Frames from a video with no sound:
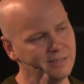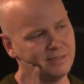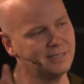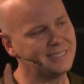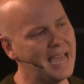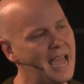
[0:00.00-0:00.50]
It's
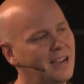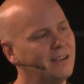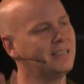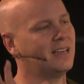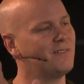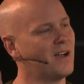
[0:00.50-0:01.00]
the
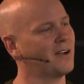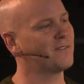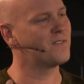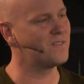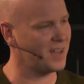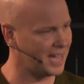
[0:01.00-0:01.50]
entirety of our
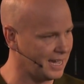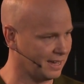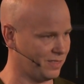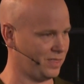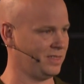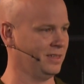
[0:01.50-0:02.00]

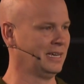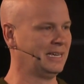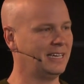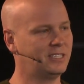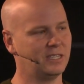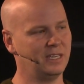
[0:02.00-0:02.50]
faith.
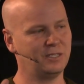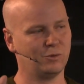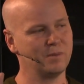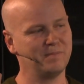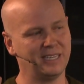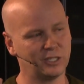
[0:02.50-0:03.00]
It's
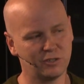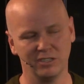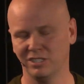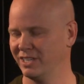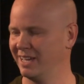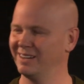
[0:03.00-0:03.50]
what makes
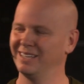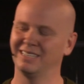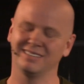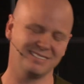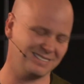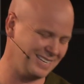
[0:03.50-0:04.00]
Christianity
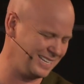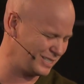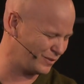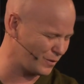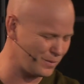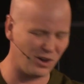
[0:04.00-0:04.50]

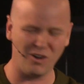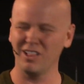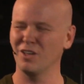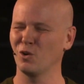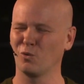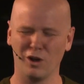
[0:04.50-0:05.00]
distinctive from all
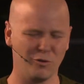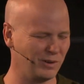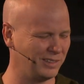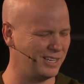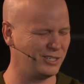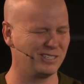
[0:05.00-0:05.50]
other world
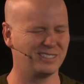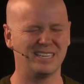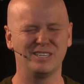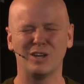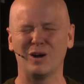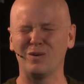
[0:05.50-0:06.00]
religions.
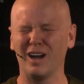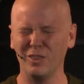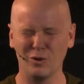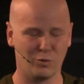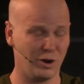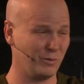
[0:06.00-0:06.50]
And no
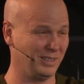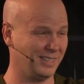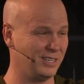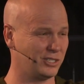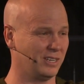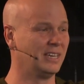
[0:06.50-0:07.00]
other world
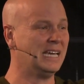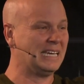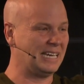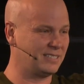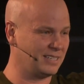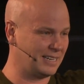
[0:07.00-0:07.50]
religion
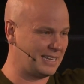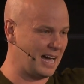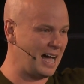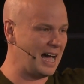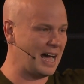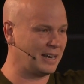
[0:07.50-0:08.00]
is a
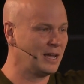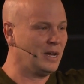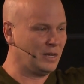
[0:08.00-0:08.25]
God